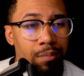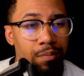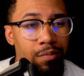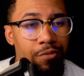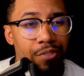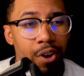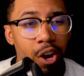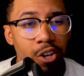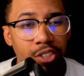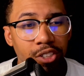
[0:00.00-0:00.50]

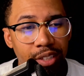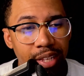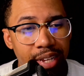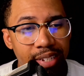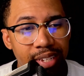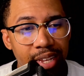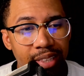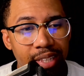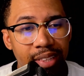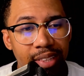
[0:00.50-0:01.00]
Further, they
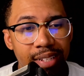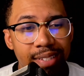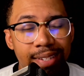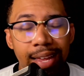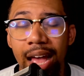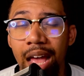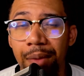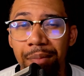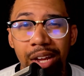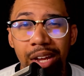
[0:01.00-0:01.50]
said that the
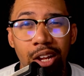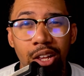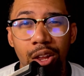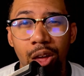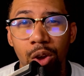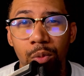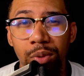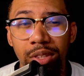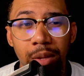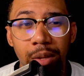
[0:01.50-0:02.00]
timing
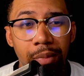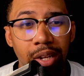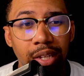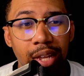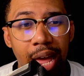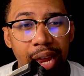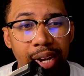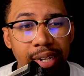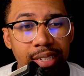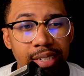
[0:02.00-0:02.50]
along with the
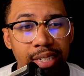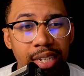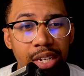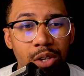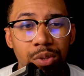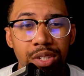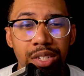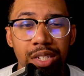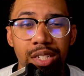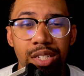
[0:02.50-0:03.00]
melodic
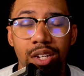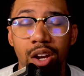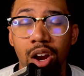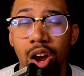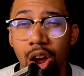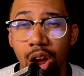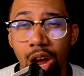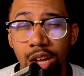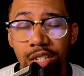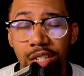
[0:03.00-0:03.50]
sequences are
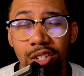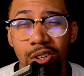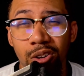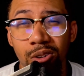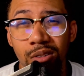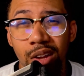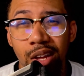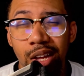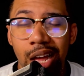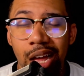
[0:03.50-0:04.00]

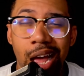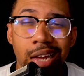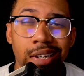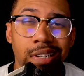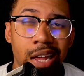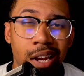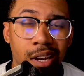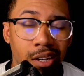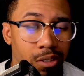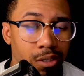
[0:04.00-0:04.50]
also
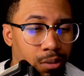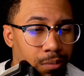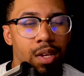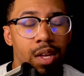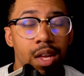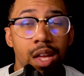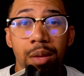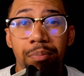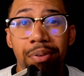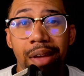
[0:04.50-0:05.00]
identical.
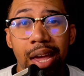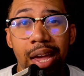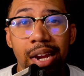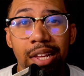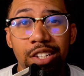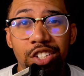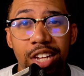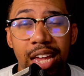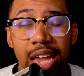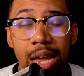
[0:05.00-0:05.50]
Payne
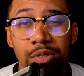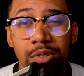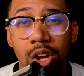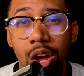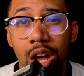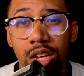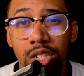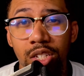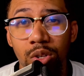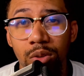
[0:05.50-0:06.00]
and James
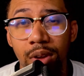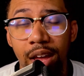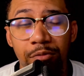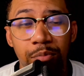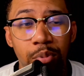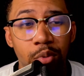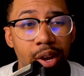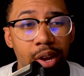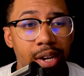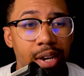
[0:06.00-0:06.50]
also have
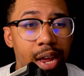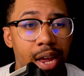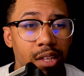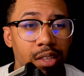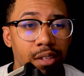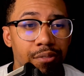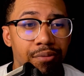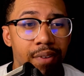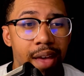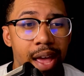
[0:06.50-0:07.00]
pointed out
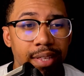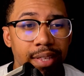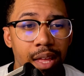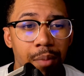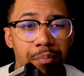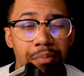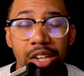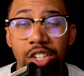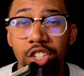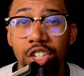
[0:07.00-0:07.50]
the fact
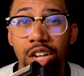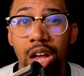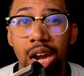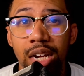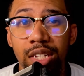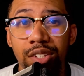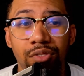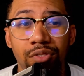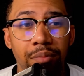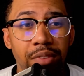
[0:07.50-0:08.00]
that Big Sean
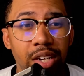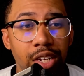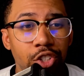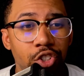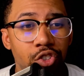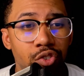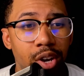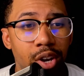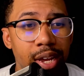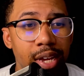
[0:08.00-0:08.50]
is from
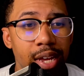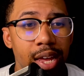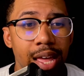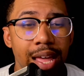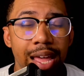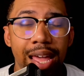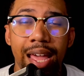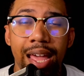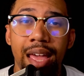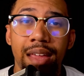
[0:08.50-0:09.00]
Detroit
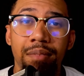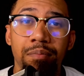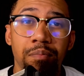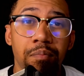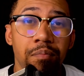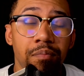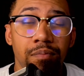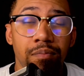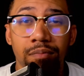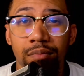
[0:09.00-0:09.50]

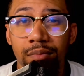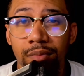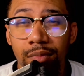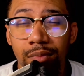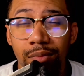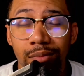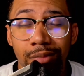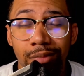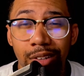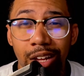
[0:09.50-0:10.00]
and
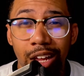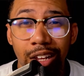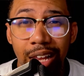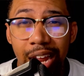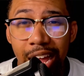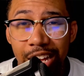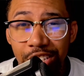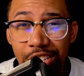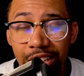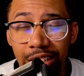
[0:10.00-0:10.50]

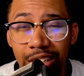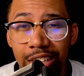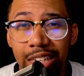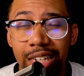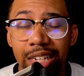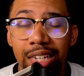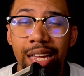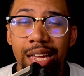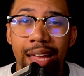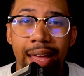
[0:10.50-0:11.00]

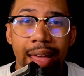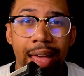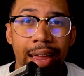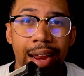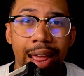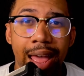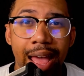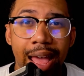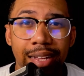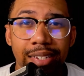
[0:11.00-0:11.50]
allegedly had
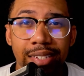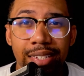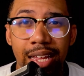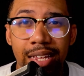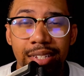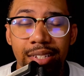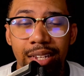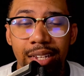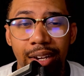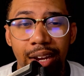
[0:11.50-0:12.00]

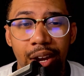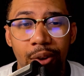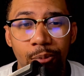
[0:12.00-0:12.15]
access to their